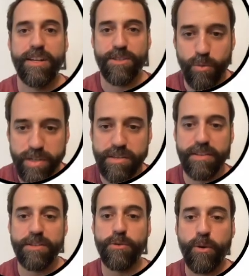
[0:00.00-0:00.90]
So we
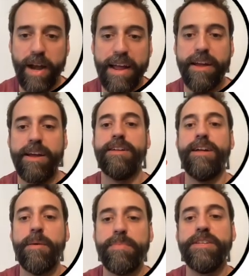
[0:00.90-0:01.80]
started to crank
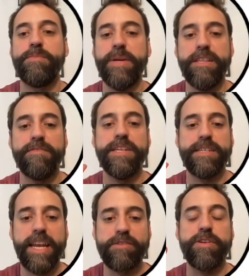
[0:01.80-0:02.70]
up the speed of
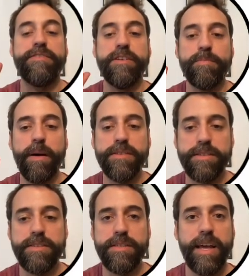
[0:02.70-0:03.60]
these electric field
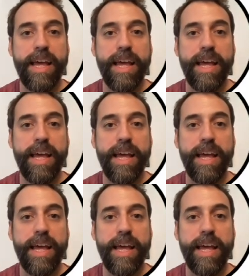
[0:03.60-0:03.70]
pulses,